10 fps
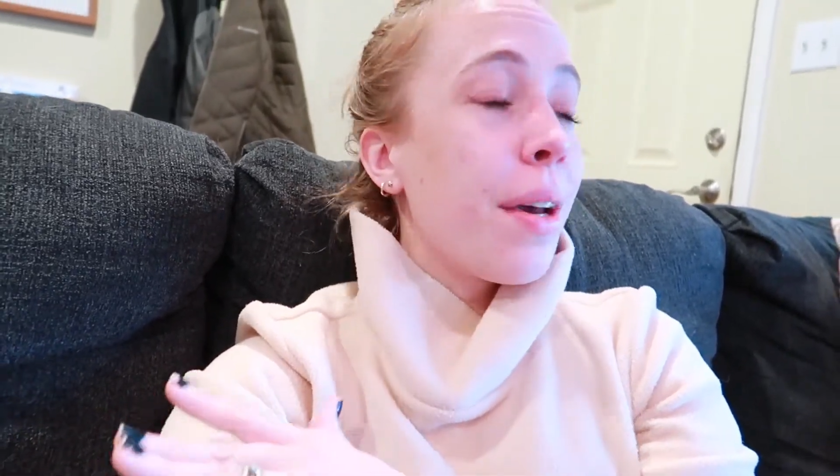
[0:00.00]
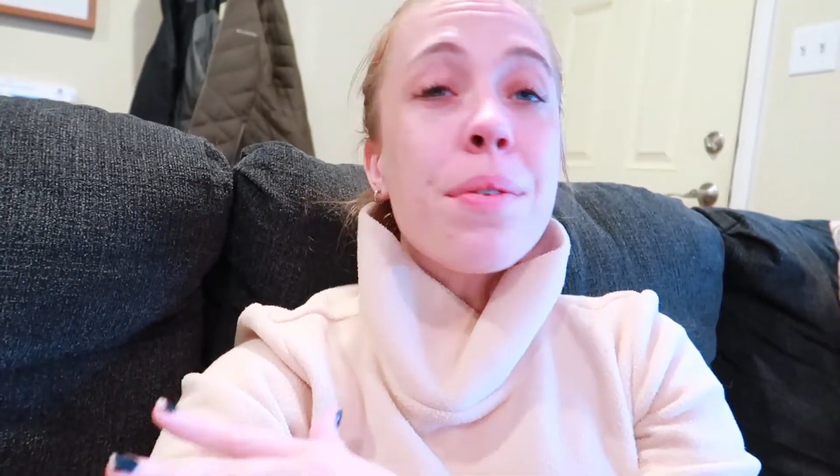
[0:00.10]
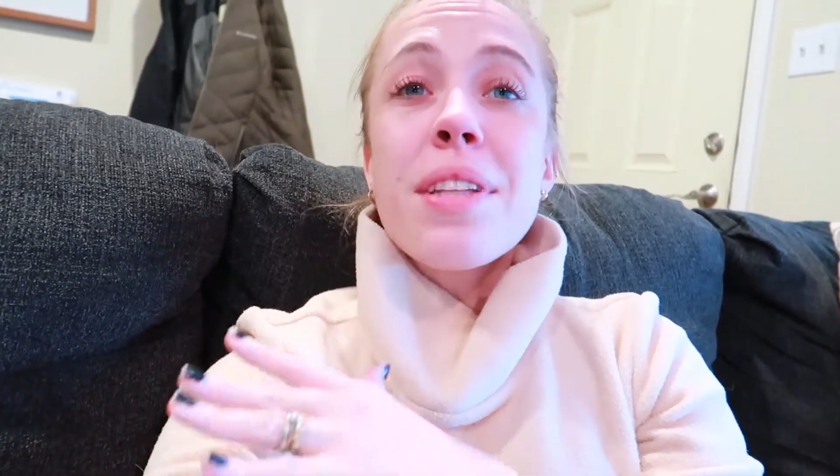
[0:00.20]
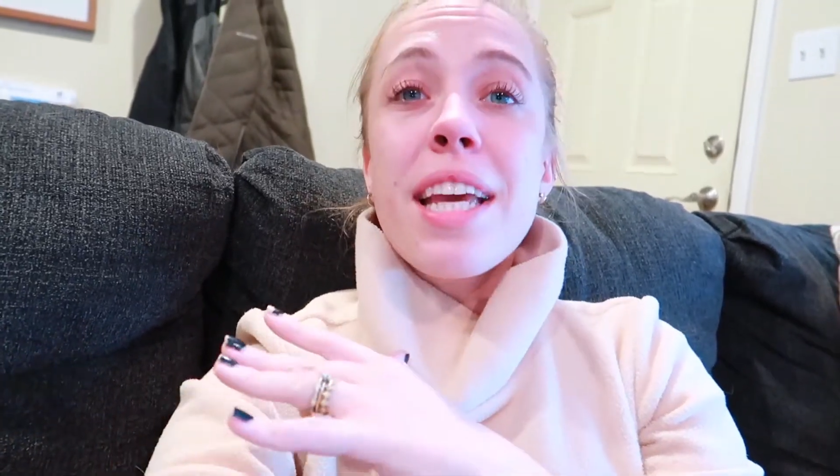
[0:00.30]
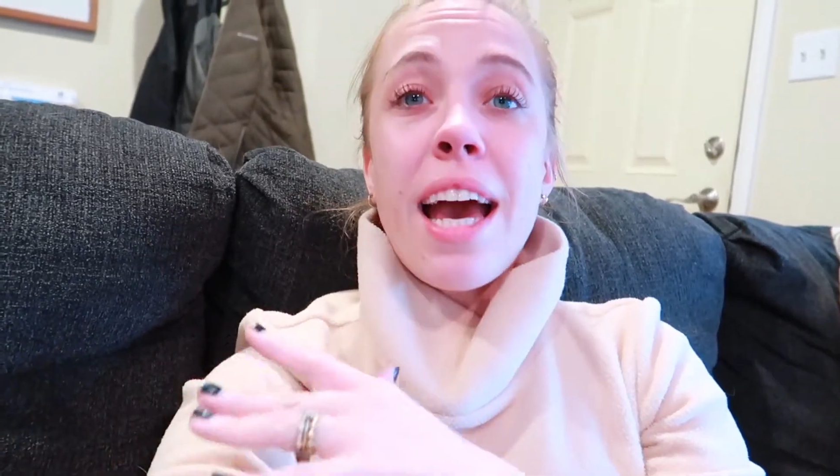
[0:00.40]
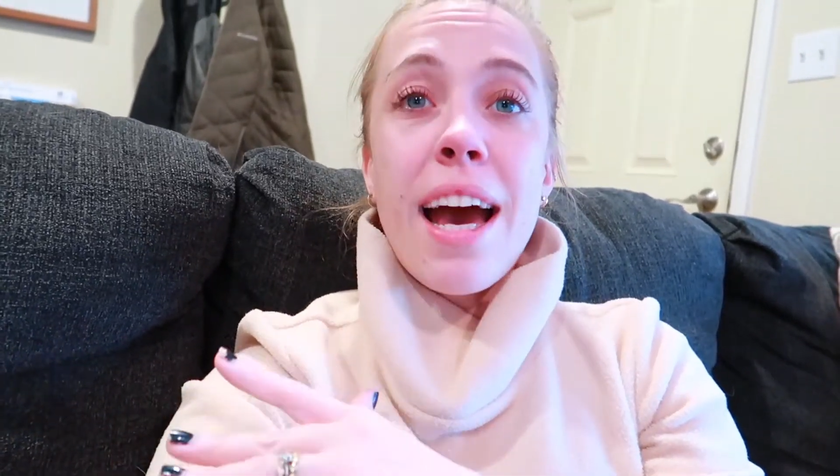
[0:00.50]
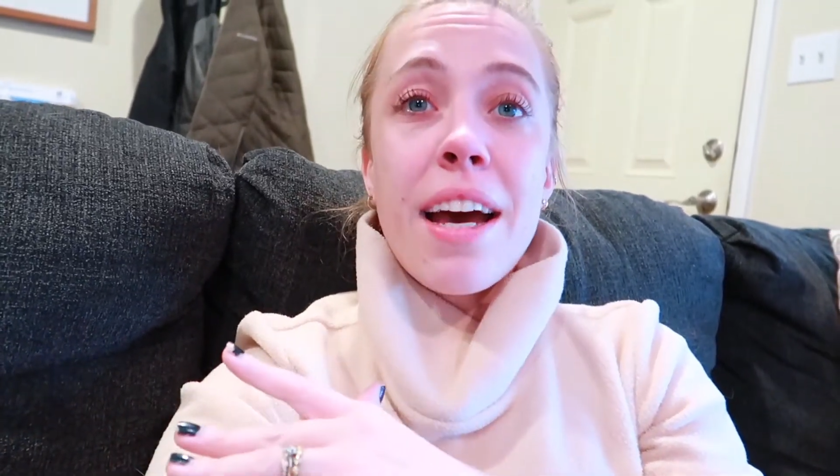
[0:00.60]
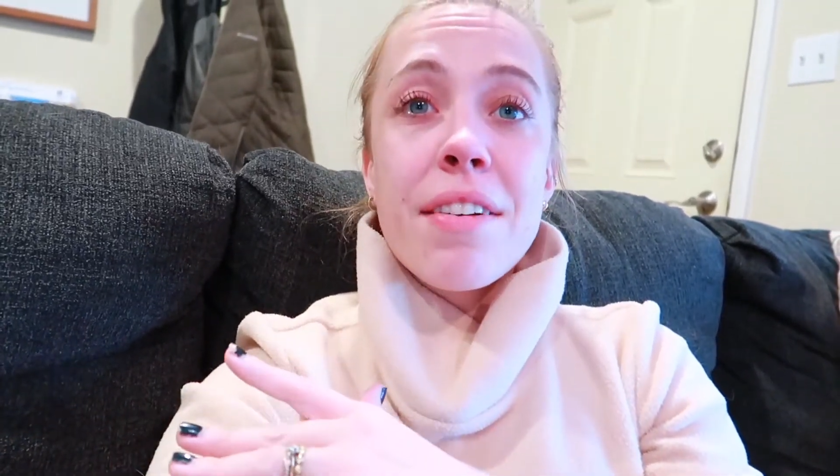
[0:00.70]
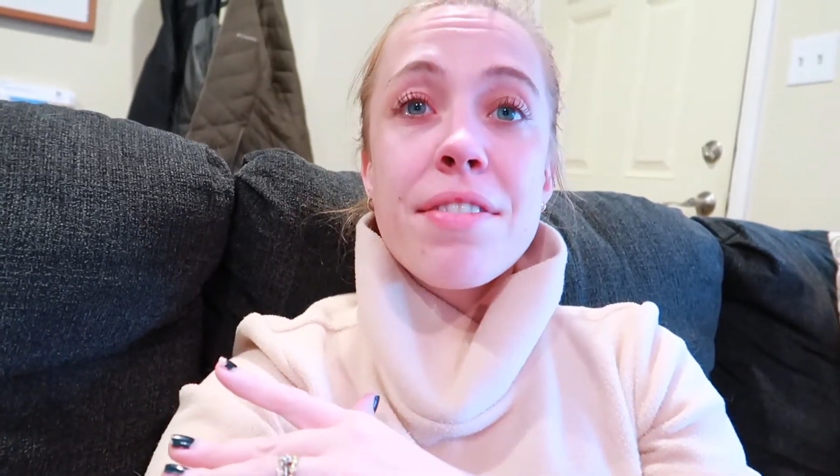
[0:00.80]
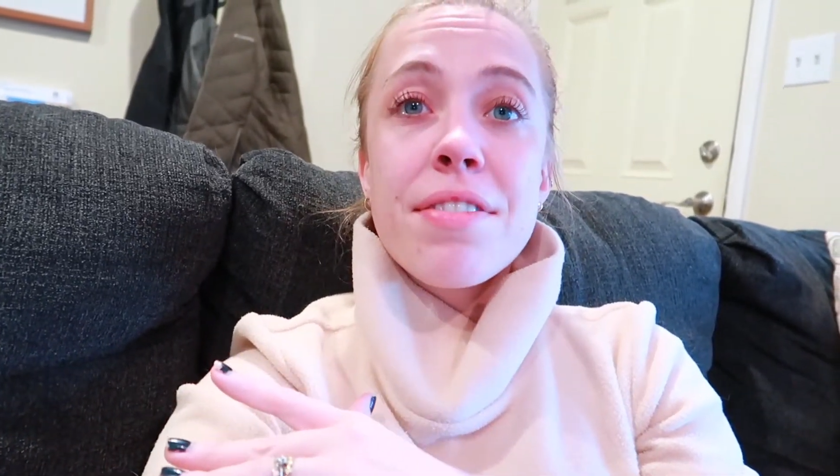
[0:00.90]
only
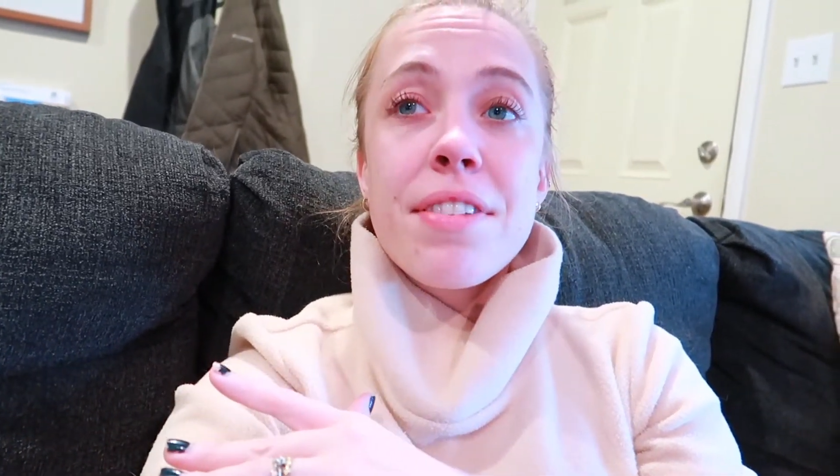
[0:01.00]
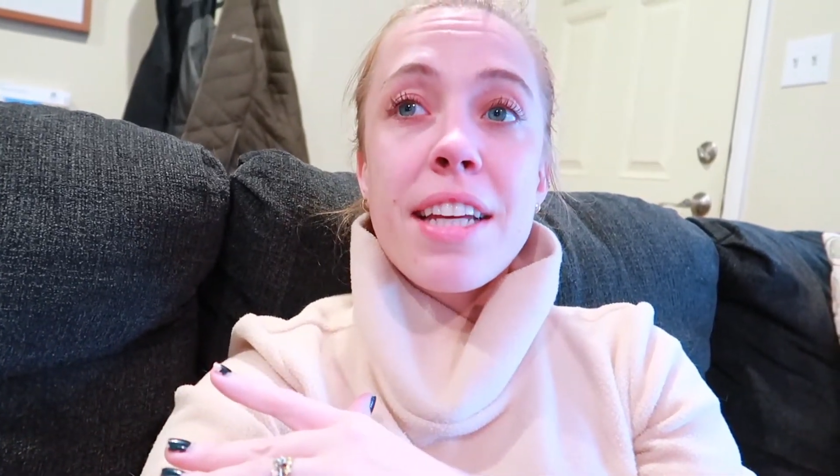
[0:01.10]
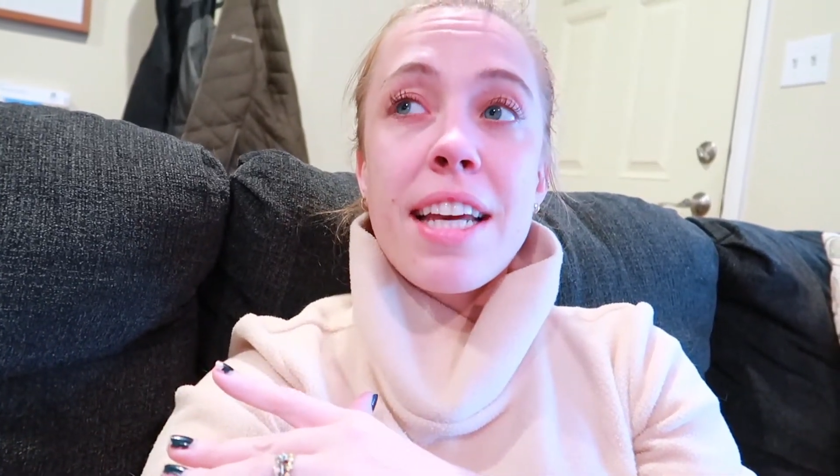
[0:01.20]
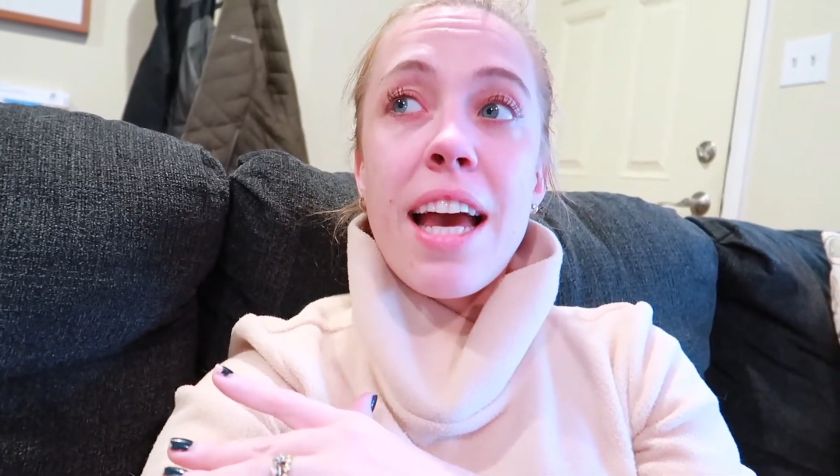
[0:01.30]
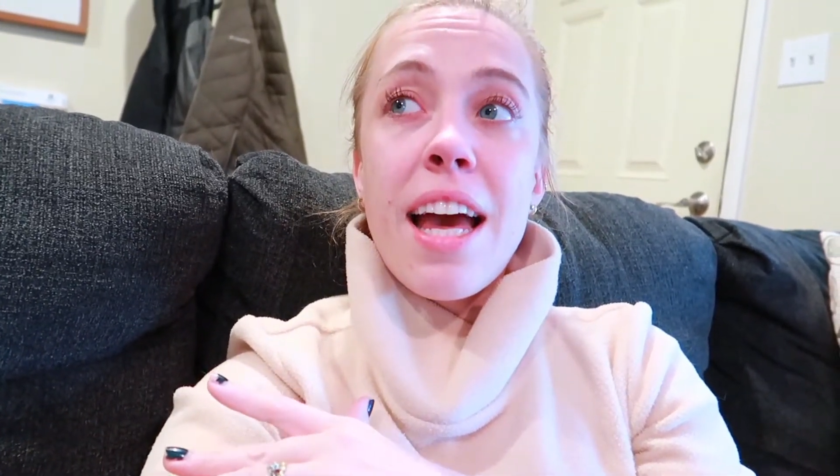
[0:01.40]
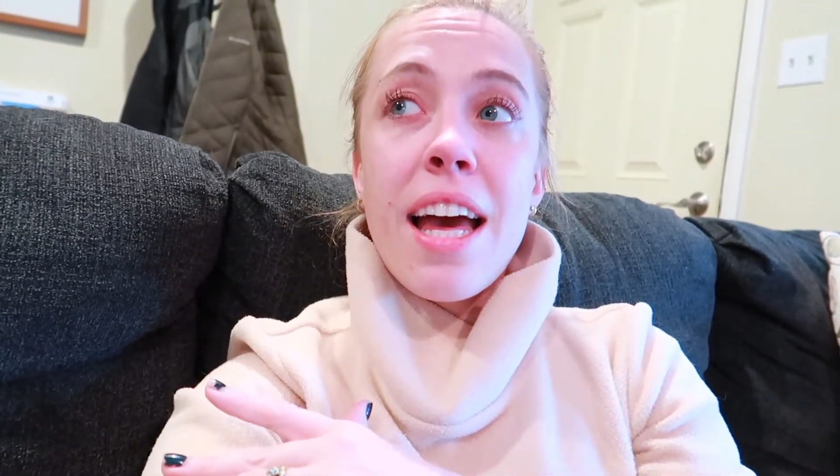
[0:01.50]
have like